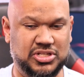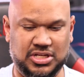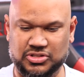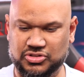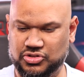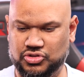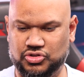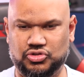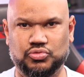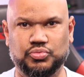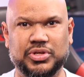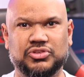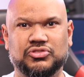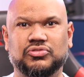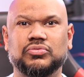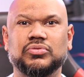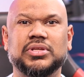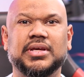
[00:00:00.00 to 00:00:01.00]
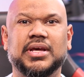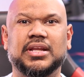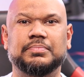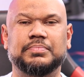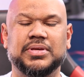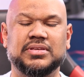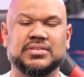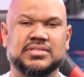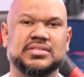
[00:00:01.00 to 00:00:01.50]
just switch to the other
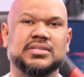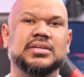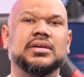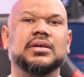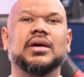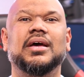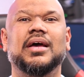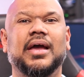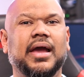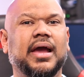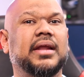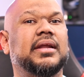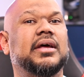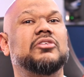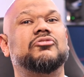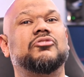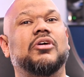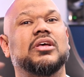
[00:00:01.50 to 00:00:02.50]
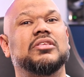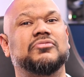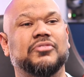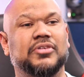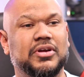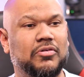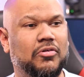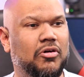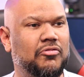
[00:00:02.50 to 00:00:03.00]
PC and then
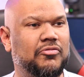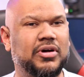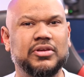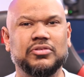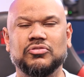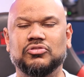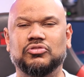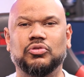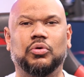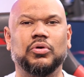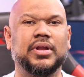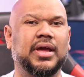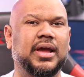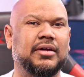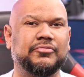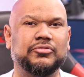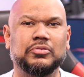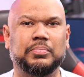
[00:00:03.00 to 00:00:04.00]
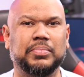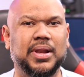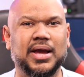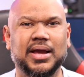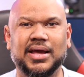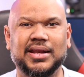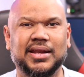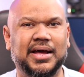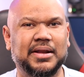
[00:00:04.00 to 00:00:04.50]
transfer it over. You don't have to
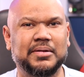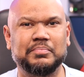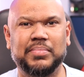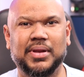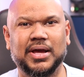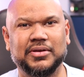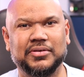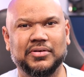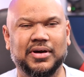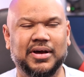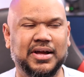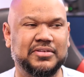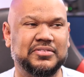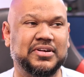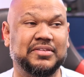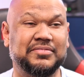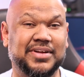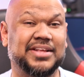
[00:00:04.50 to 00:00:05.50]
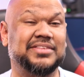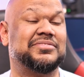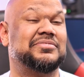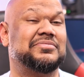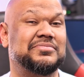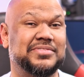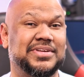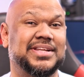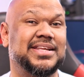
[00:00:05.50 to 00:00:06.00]
plug and unplug your hard drive. That's
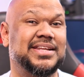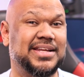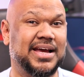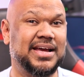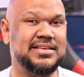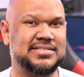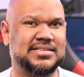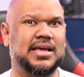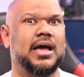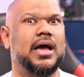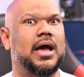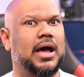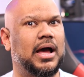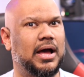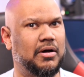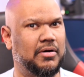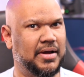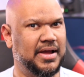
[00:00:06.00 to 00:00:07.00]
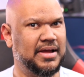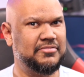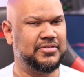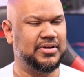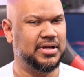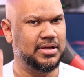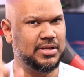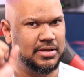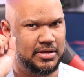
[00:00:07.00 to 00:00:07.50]
really nice.
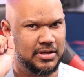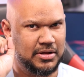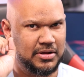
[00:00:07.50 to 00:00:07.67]
However,